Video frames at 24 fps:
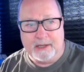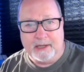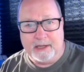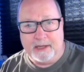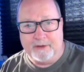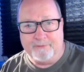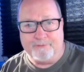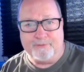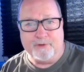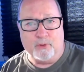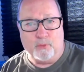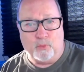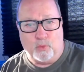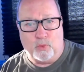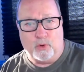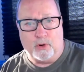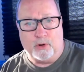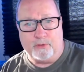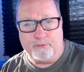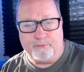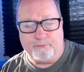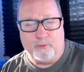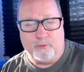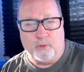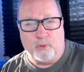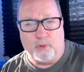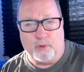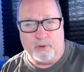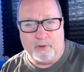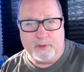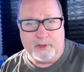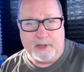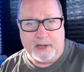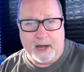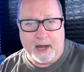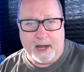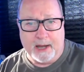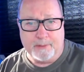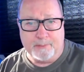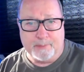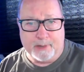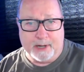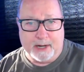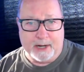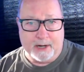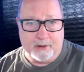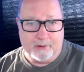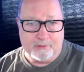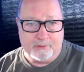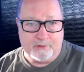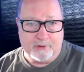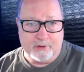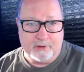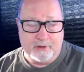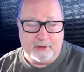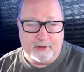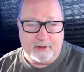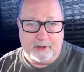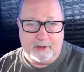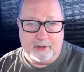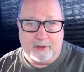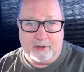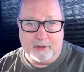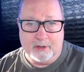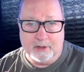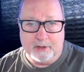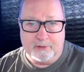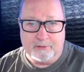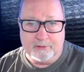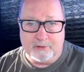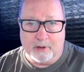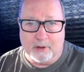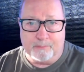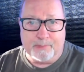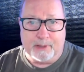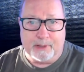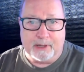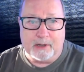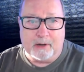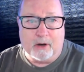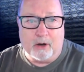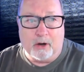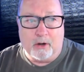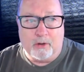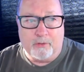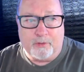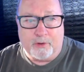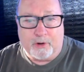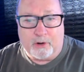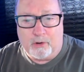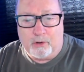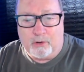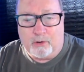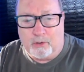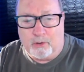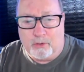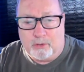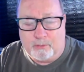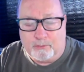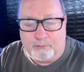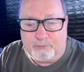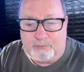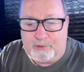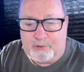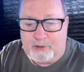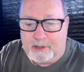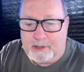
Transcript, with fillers: if it weren't for the iBuyers dumping all their homes.